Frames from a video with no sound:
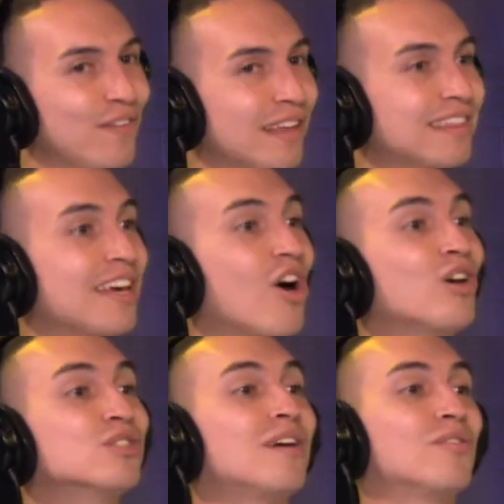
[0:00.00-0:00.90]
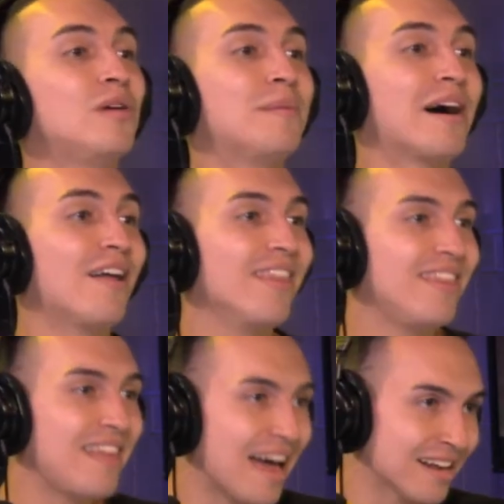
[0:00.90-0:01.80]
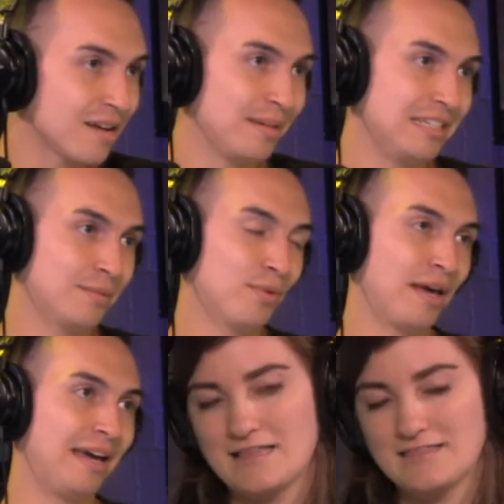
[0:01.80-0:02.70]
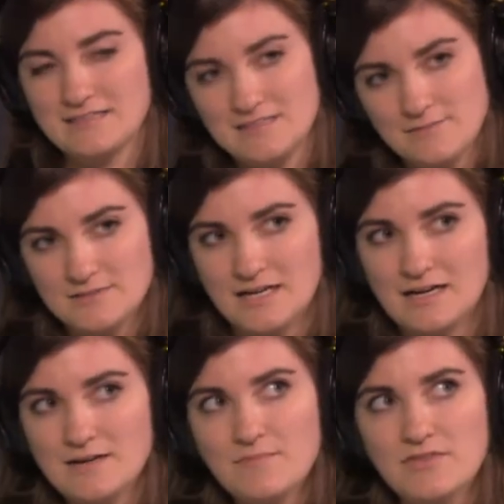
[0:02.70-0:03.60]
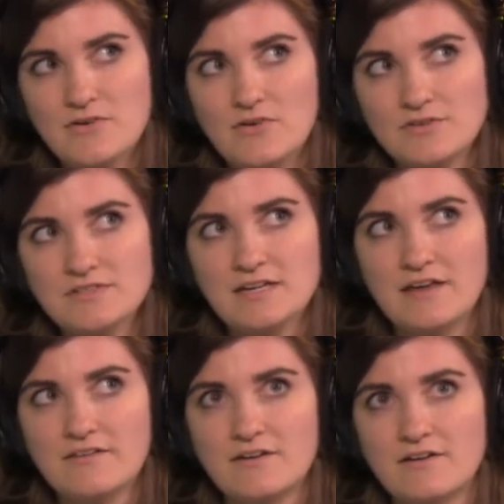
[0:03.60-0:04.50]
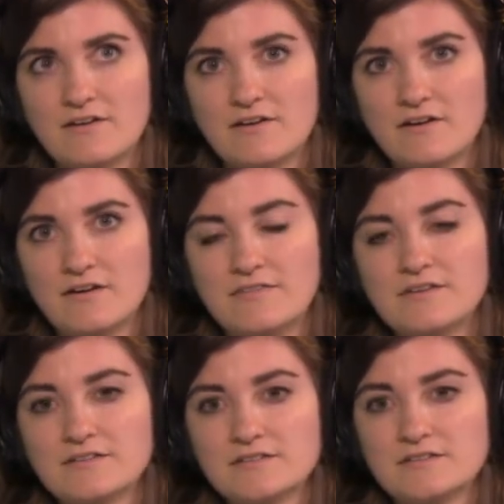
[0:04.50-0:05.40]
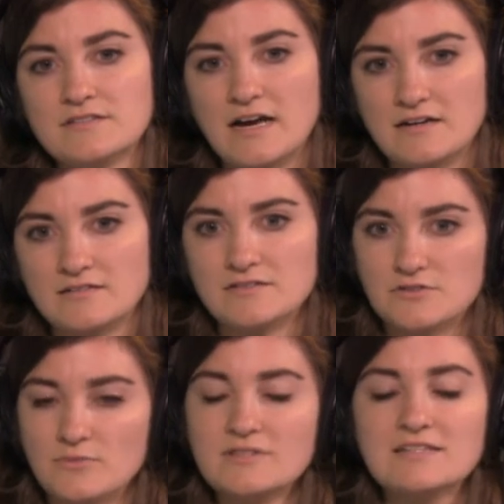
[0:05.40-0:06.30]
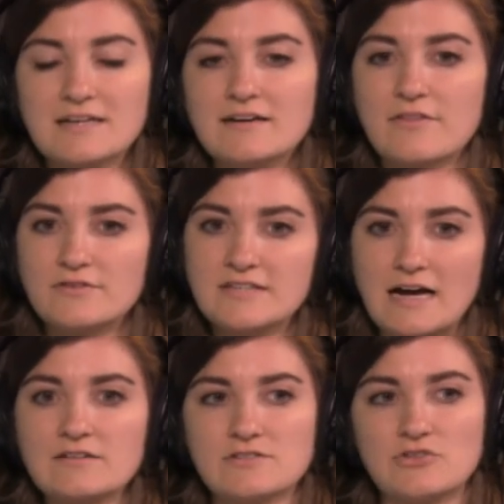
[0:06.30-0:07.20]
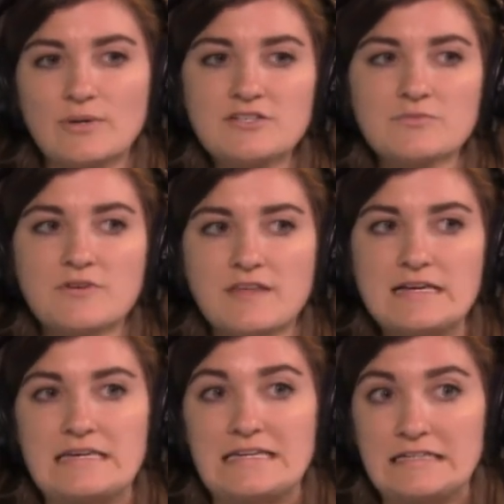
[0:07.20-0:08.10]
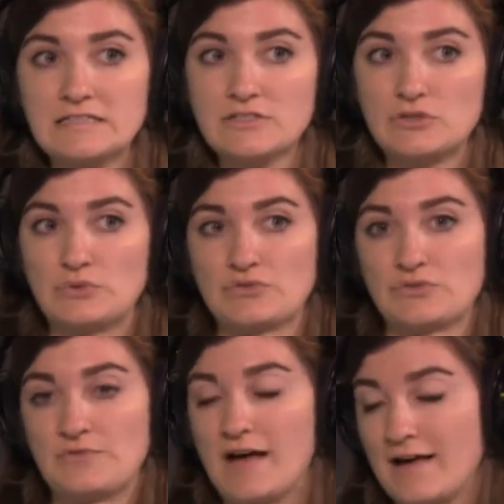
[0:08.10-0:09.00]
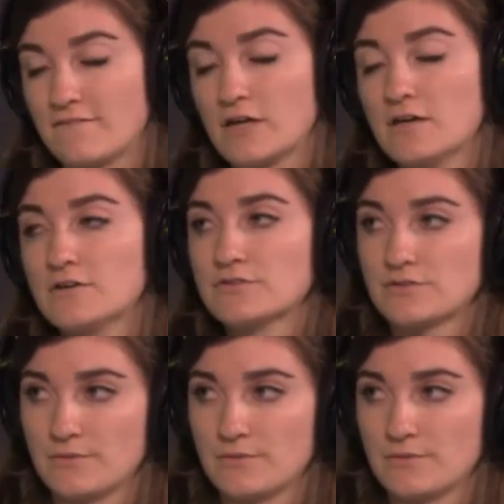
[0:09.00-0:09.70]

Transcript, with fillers: like they also have to worry about that coming into play. the same time, they're all together in this dire situation. Once again, another dire situation where they need, to, to, come survive. together. So. Yeah.